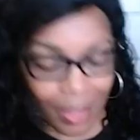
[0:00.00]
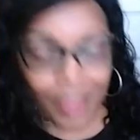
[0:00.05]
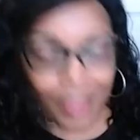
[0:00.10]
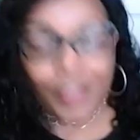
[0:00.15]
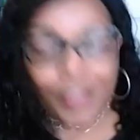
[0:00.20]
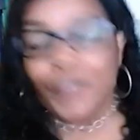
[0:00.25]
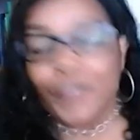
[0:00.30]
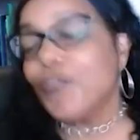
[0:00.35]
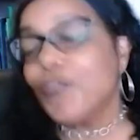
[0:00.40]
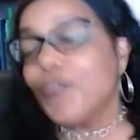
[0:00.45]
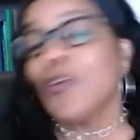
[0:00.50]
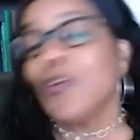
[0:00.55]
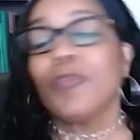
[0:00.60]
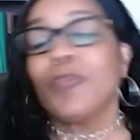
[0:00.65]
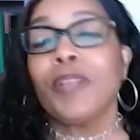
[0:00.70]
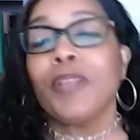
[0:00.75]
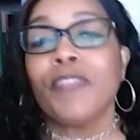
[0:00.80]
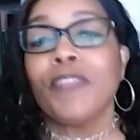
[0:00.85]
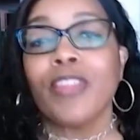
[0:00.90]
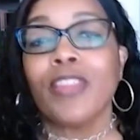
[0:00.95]
The fourth
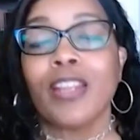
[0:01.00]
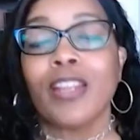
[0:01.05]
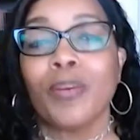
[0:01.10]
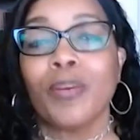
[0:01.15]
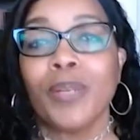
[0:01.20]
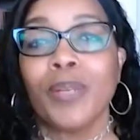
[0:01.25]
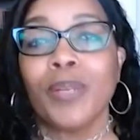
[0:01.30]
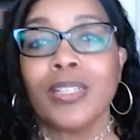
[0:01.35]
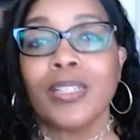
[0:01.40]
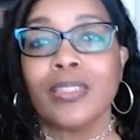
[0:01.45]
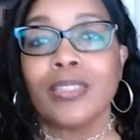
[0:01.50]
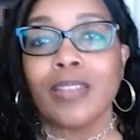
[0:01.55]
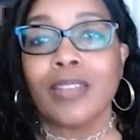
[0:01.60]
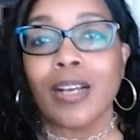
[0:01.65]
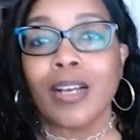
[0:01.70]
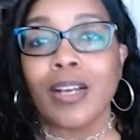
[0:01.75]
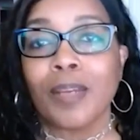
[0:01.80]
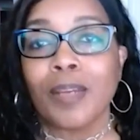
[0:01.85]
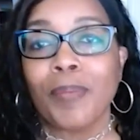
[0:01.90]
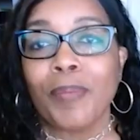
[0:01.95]
benefit that I wanted to
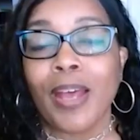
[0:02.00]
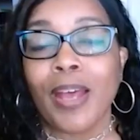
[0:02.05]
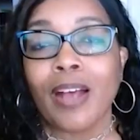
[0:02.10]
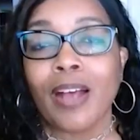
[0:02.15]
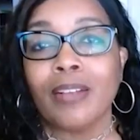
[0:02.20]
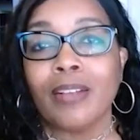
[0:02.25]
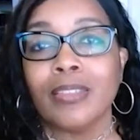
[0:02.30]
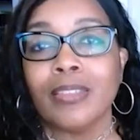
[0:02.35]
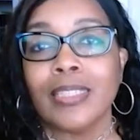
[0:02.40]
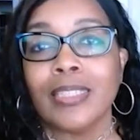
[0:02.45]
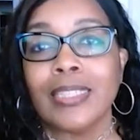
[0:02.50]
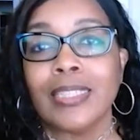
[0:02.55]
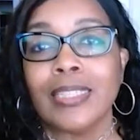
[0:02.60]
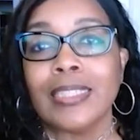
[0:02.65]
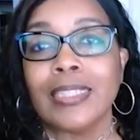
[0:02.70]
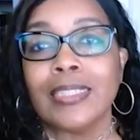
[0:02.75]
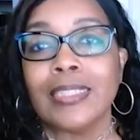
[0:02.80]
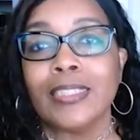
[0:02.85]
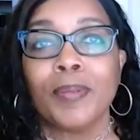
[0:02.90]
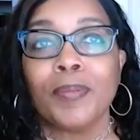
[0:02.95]
talk about
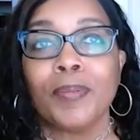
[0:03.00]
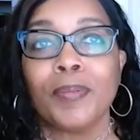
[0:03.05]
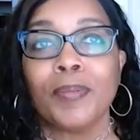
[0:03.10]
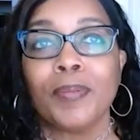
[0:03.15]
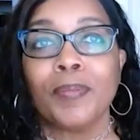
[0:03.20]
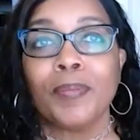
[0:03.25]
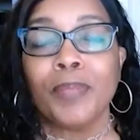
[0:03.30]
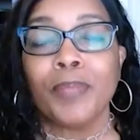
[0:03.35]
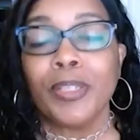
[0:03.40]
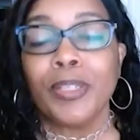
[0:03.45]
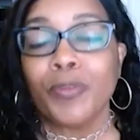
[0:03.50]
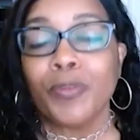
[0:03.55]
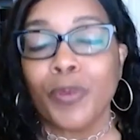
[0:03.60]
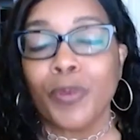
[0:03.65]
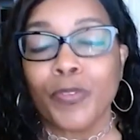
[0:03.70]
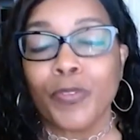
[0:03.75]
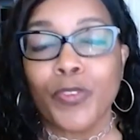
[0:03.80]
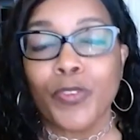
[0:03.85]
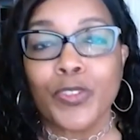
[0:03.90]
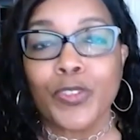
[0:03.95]
is blended
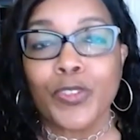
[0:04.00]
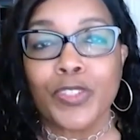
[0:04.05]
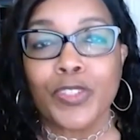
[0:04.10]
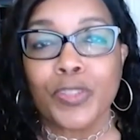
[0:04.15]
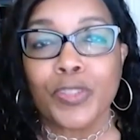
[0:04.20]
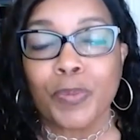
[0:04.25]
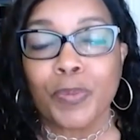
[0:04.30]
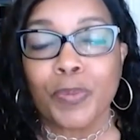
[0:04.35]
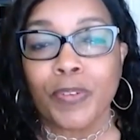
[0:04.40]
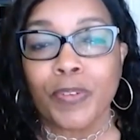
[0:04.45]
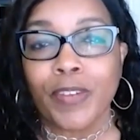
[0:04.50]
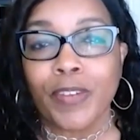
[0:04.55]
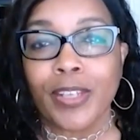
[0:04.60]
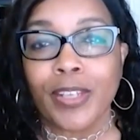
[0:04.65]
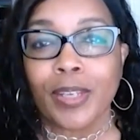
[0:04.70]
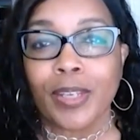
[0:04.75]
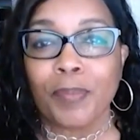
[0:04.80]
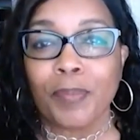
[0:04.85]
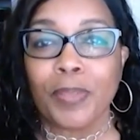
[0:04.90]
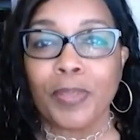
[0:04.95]
workforces provide
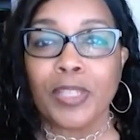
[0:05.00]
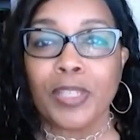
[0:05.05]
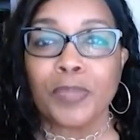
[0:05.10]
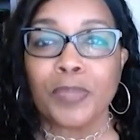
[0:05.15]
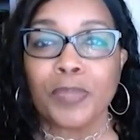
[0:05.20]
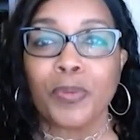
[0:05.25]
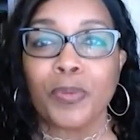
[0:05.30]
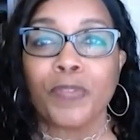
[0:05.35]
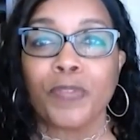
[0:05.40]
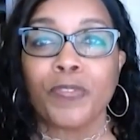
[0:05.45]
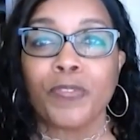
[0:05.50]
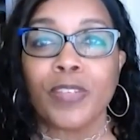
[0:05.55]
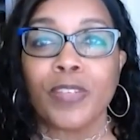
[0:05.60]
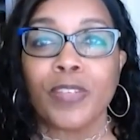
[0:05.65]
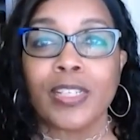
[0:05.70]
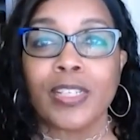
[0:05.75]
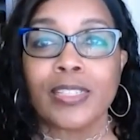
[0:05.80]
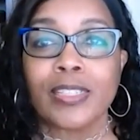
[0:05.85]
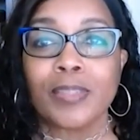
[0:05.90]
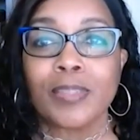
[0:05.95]
companies more
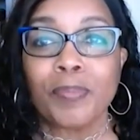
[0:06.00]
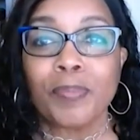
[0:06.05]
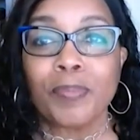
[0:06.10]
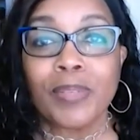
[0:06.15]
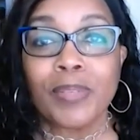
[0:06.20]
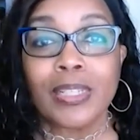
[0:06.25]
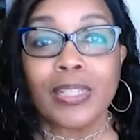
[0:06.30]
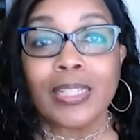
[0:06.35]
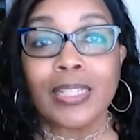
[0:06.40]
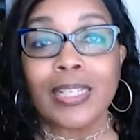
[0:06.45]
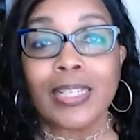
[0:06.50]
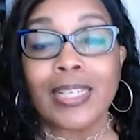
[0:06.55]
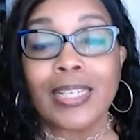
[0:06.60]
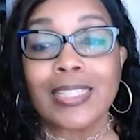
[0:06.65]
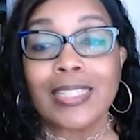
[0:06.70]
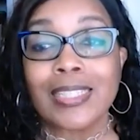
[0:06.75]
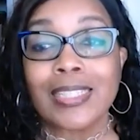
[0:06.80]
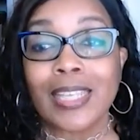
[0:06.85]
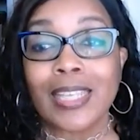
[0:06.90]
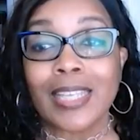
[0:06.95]
flexibility and
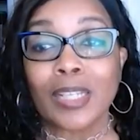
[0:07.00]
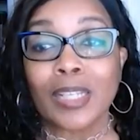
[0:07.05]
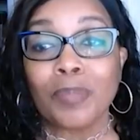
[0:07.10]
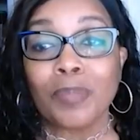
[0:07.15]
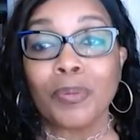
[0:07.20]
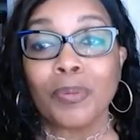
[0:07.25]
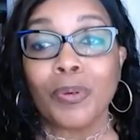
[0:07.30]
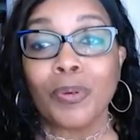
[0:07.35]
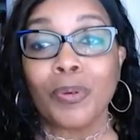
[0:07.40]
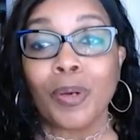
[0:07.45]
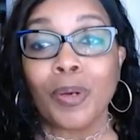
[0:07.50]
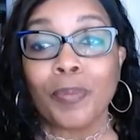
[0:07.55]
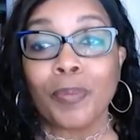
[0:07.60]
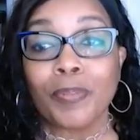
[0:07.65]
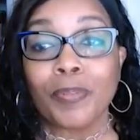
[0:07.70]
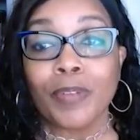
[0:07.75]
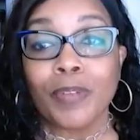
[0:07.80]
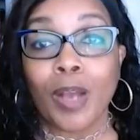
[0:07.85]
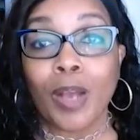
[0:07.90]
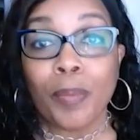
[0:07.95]
scalable
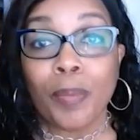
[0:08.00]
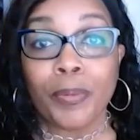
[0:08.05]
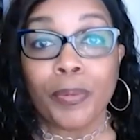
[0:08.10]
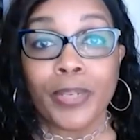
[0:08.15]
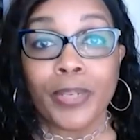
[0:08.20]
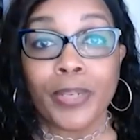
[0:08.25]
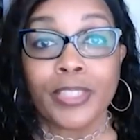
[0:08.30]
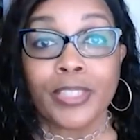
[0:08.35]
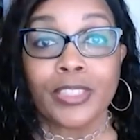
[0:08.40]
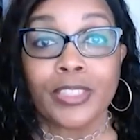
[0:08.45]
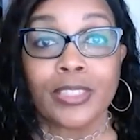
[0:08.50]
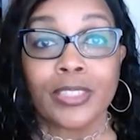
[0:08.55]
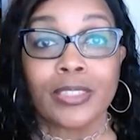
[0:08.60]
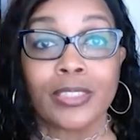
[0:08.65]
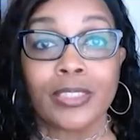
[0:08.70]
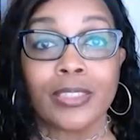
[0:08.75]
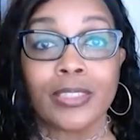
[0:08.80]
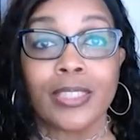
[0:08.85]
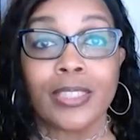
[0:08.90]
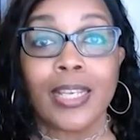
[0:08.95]

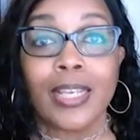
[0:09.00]
operations.